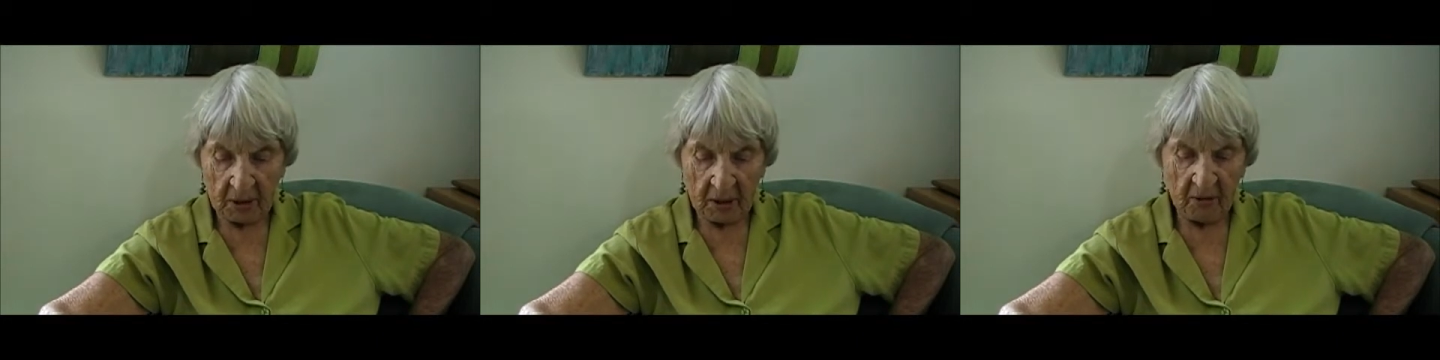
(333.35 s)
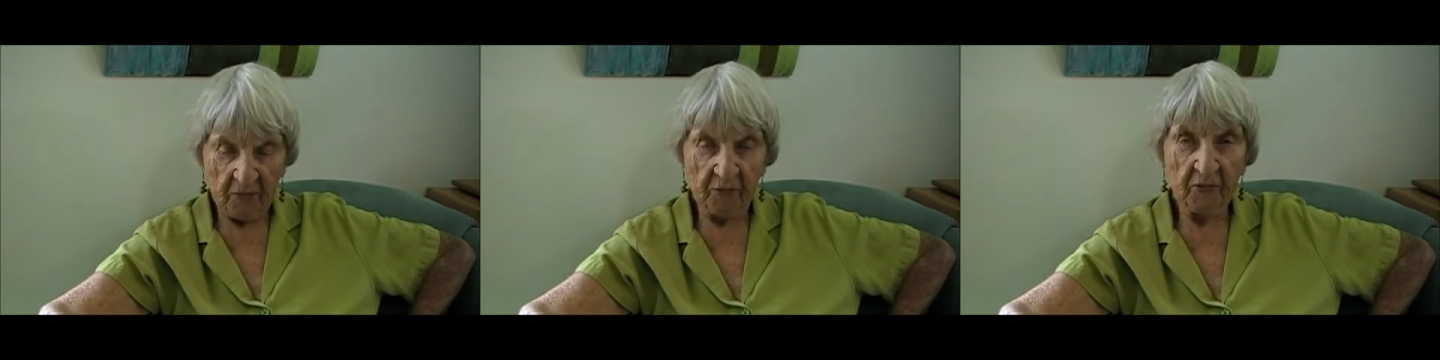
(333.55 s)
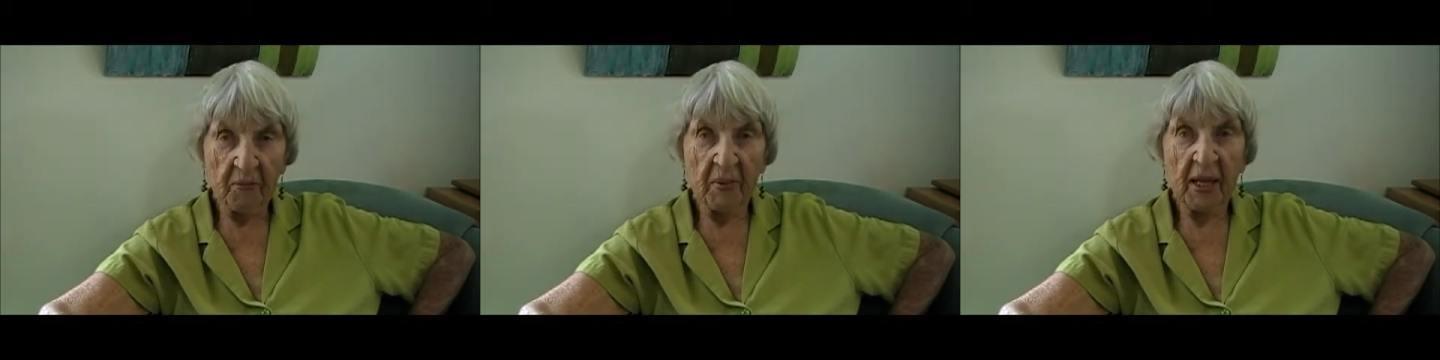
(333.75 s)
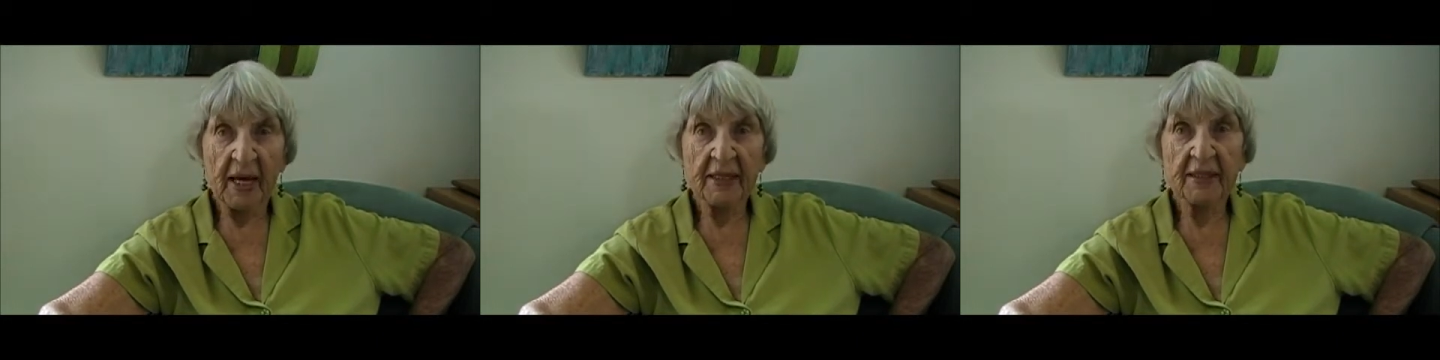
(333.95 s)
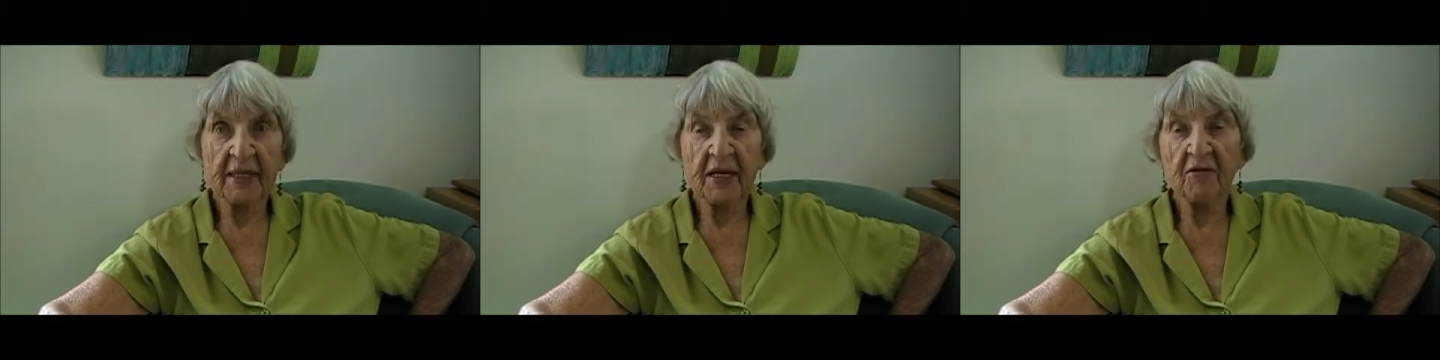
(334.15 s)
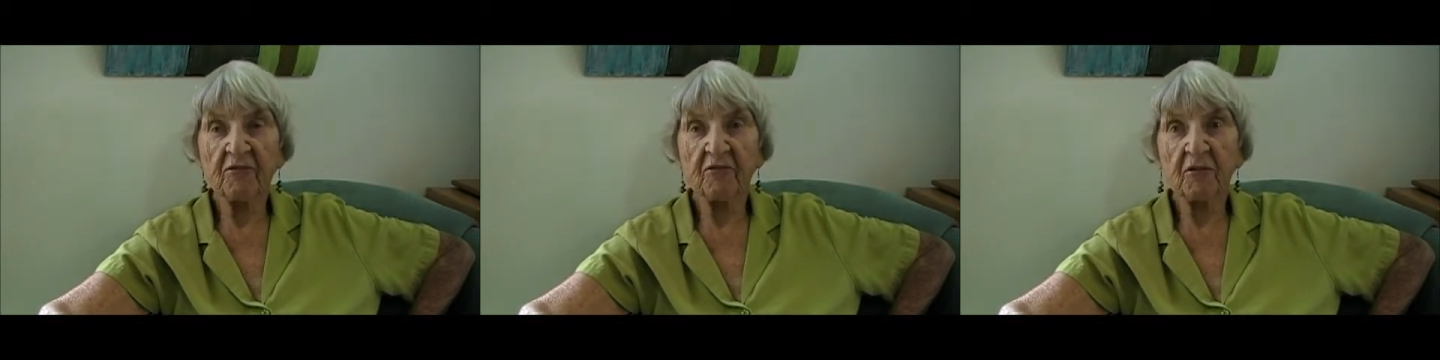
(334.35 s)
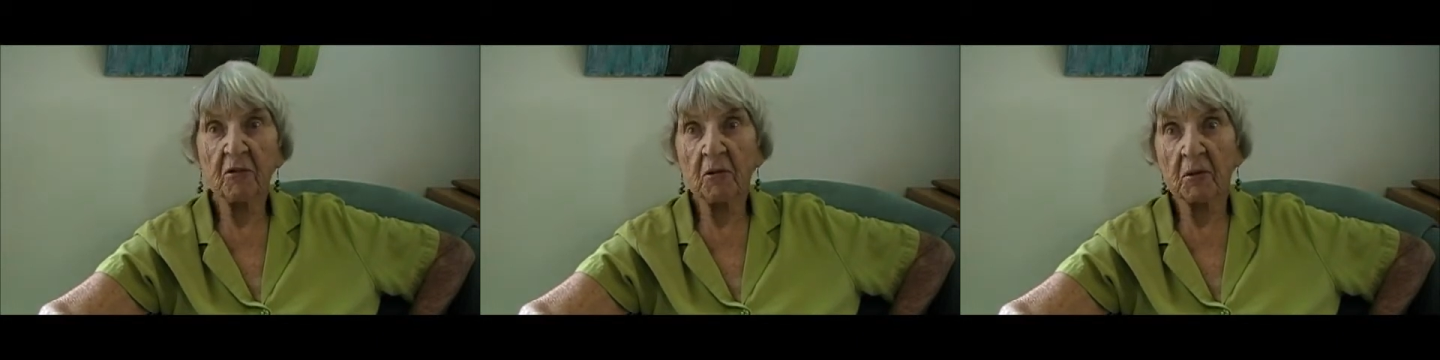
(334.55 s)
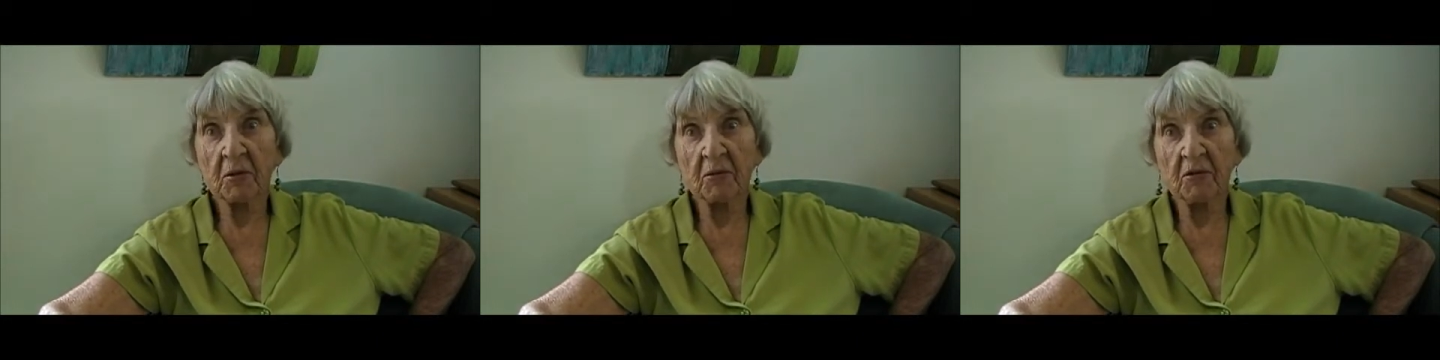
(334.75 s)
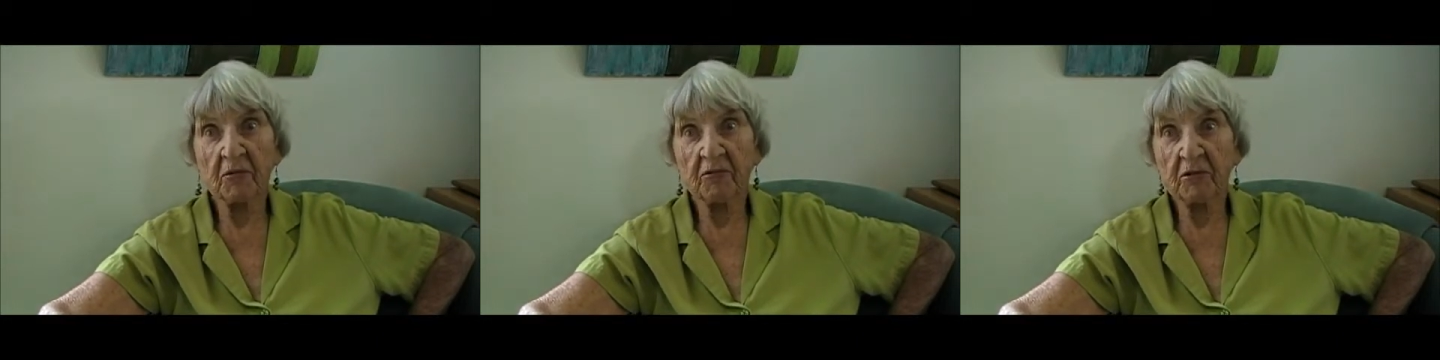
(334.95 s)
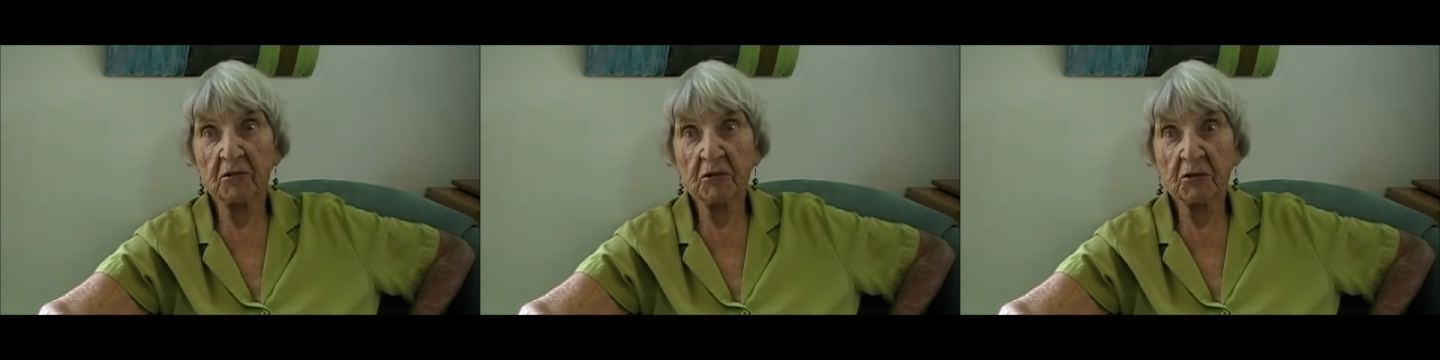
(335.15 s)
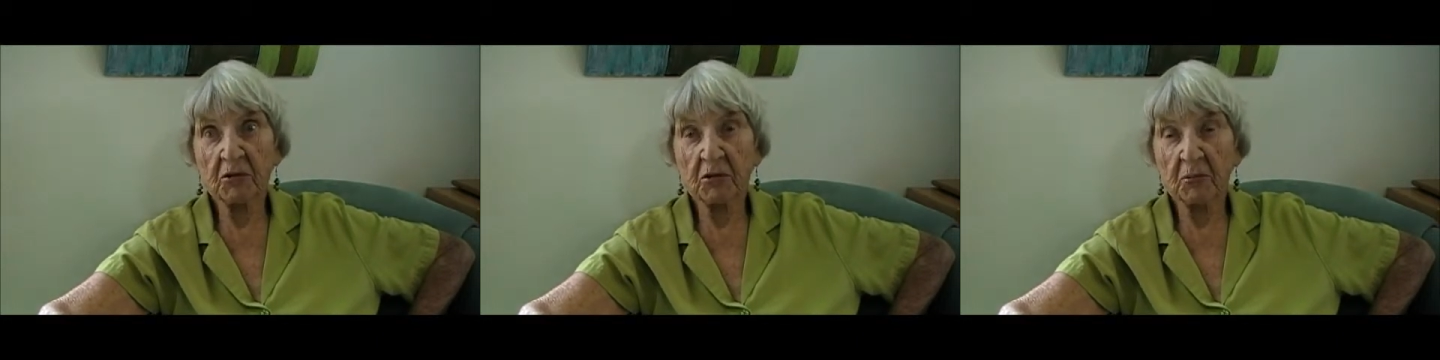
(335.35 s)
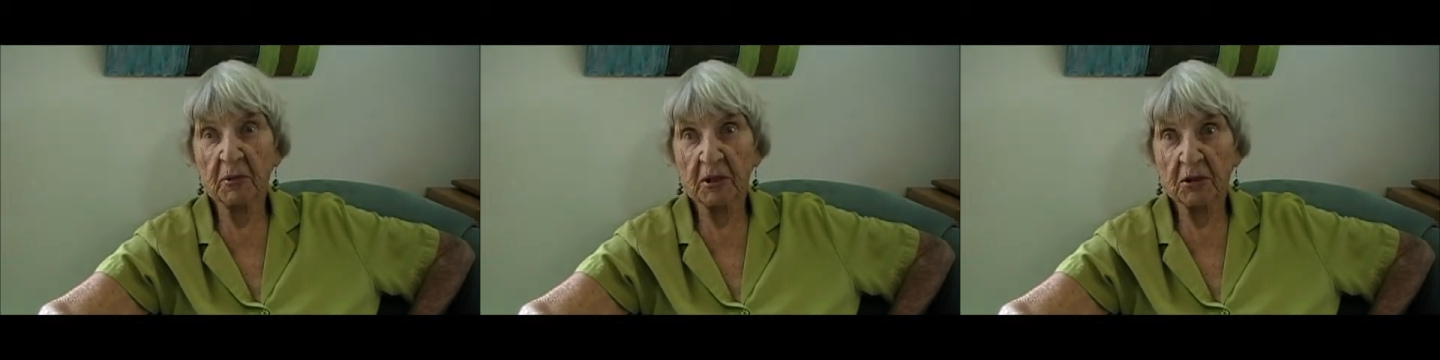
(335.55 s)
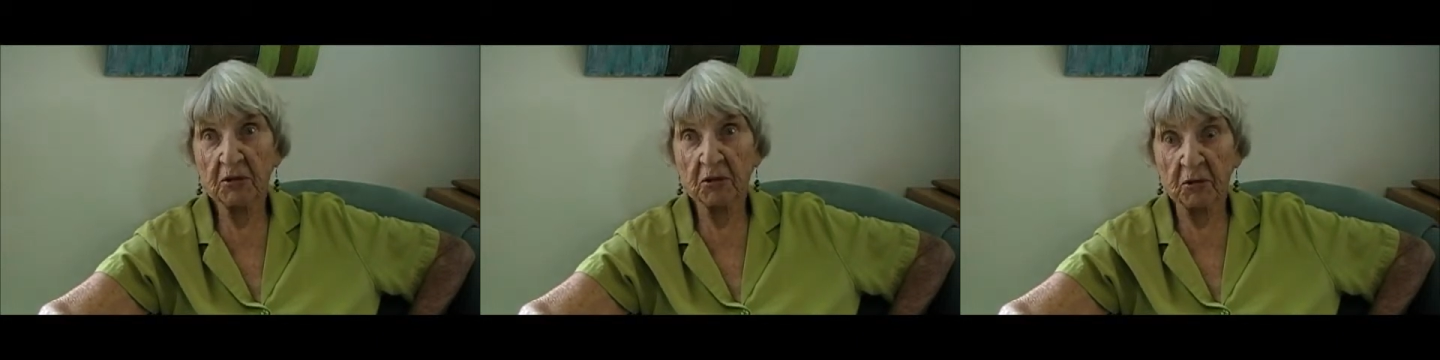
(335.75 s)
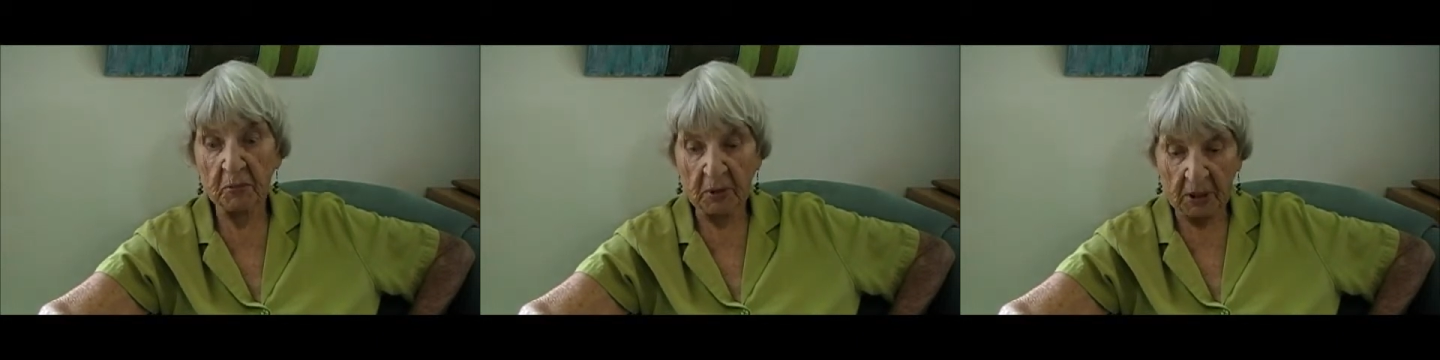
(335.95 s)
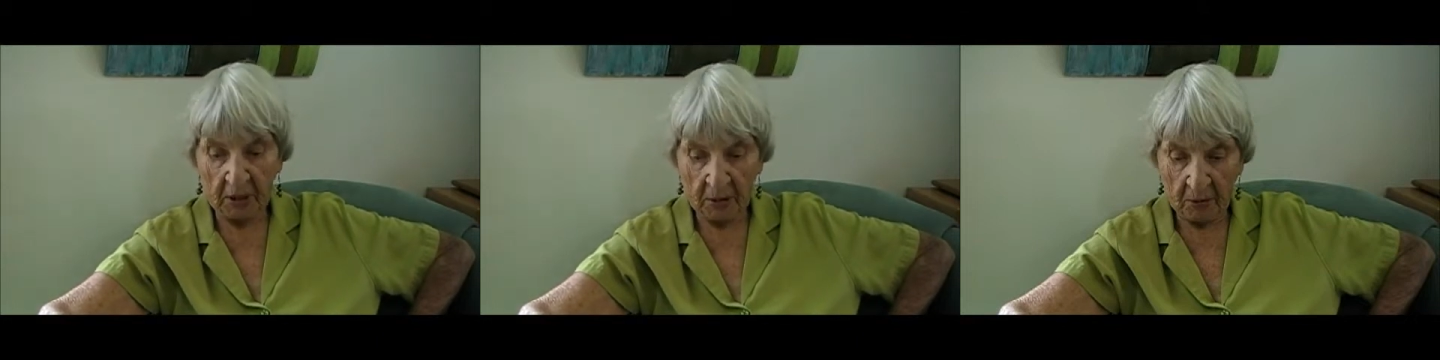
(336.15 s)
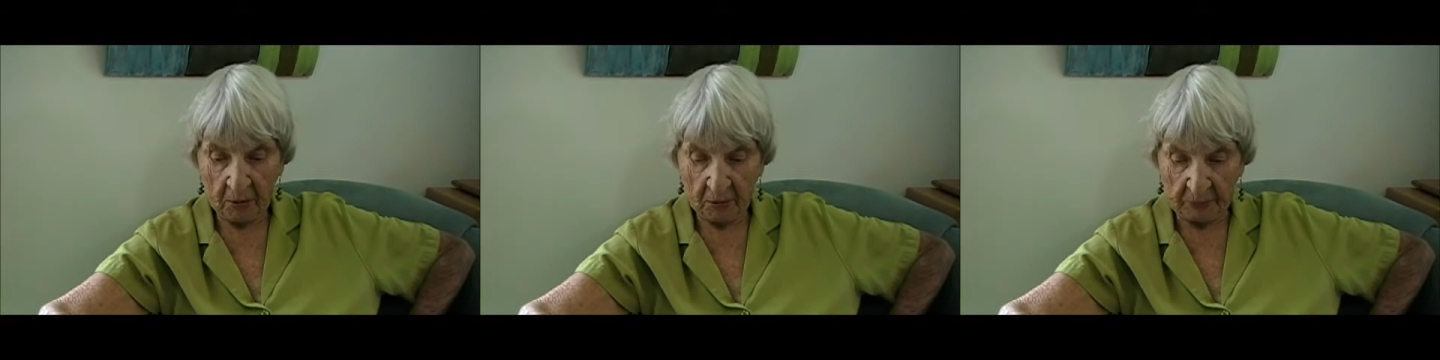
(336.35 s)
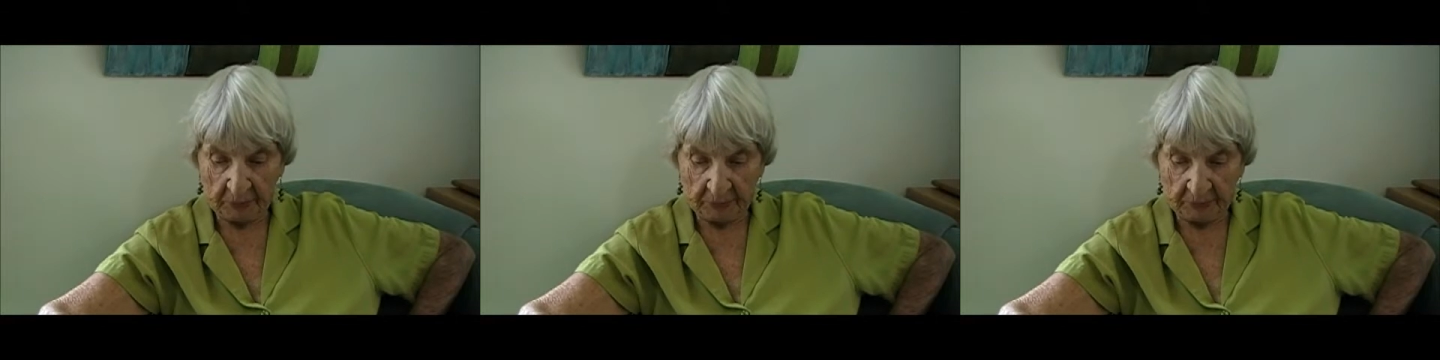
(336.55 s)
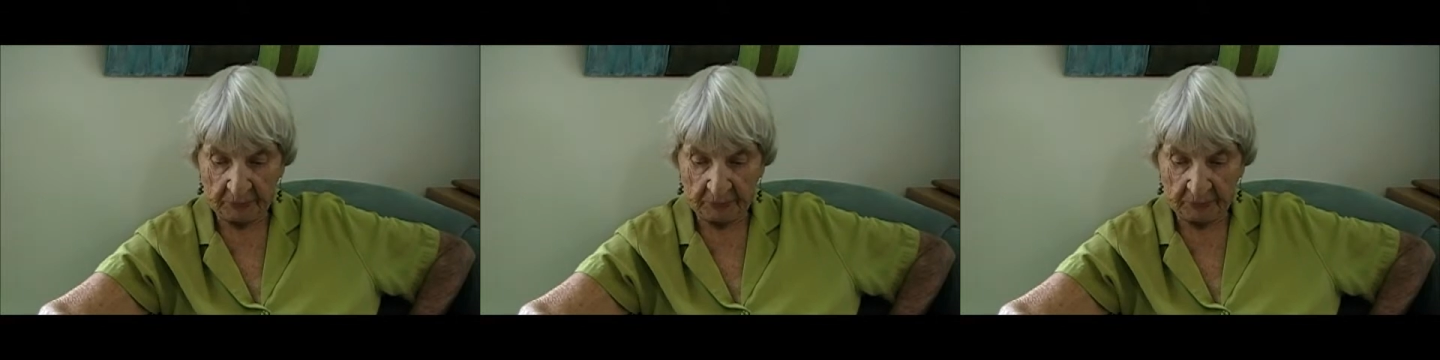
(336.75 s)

And from that day forward, refused to speak German at home.